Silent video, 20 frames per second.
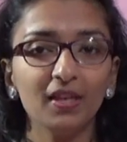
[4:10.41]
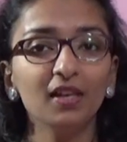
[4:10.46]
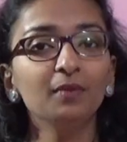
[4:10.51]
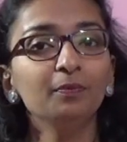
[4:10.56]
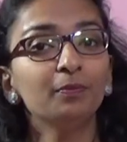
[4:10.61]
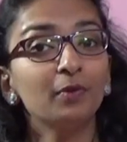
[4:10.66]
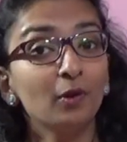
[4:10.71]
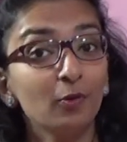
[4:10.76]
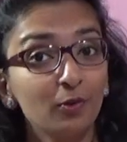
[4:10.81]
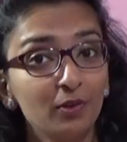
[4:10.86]

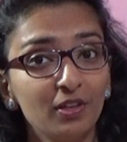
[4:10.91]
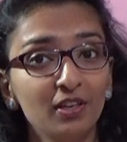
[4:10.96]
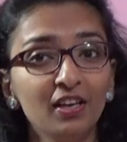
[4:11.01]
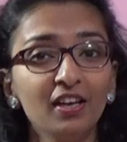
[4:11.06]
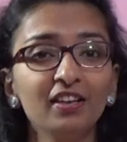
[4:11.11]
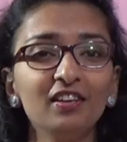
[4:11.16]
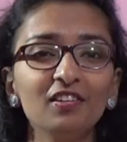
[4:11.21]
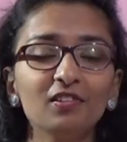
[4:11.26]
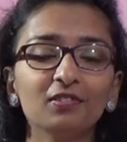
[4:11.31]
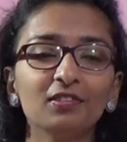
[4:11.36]
and
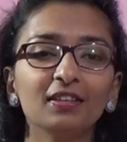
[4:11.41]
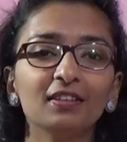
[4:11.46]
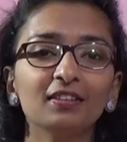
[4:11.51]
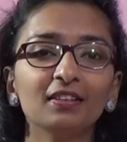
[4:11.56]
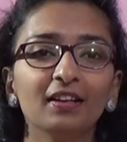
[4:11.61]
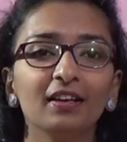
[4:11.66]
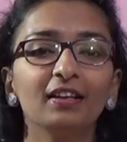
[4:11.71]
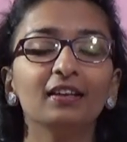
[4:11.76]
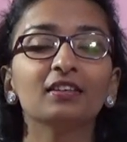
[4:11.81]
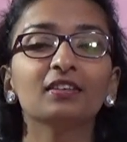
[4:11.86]

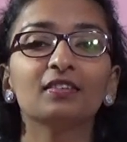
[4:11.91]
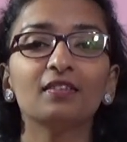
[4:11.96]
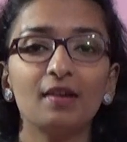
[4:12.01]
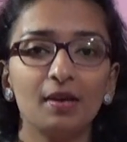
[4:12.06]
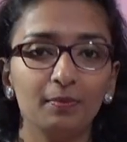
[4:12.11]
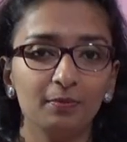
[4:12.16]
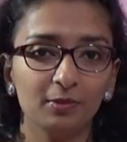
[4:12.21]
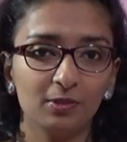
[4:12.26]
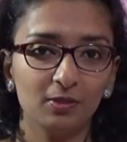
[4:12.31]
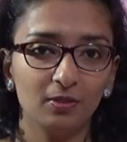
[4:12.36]
prokaryotic-like
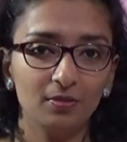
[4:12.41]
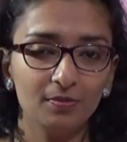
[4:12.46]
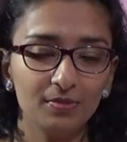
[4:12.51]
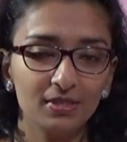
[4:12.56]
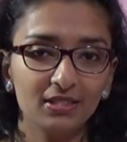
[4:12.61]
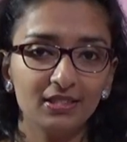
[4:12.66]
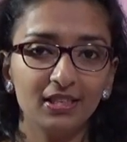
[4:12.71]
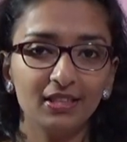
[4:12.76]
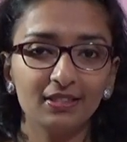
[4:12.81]
ribosomes,